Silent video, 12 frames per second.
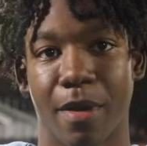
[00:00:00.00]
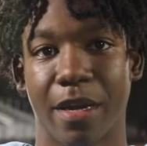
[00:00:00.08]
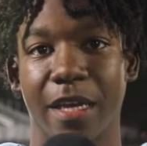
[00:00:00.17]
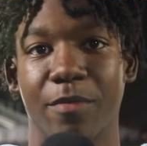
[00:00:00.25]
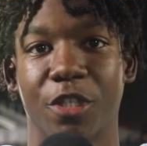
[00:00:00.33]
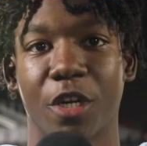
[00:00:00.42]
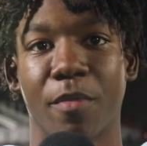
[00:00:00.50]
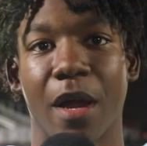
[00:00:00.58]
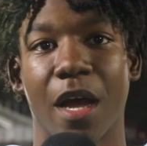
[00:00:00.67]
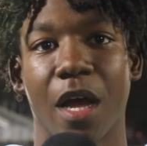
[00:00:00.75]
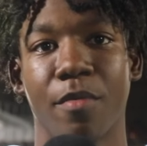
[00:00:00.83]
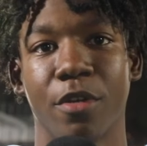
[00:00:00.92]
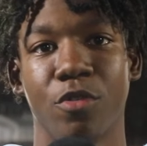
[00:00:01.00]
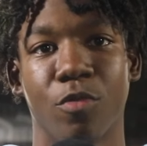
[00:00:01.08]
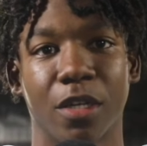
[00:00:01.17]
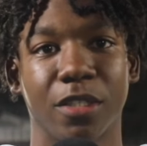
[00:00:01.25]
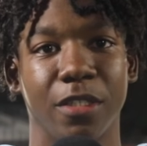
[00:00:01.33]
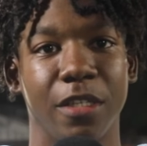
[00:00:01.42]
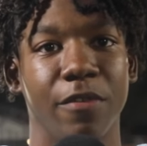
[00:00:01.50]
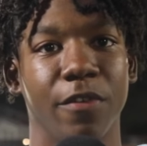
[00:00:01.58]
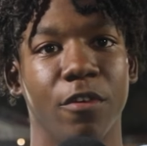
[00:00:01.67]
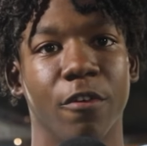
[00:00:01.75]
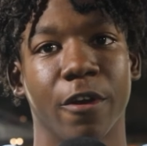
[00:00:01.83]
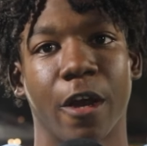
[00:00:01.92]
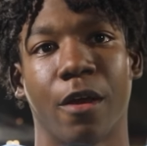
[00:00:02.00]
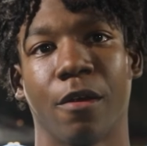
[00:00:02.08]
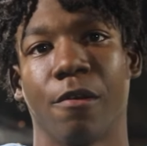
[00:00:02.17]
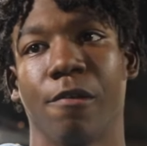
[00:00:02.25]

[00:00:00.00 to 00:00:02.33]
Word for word: My name Jeremiah Hubbard. You watching DMV Gridiron.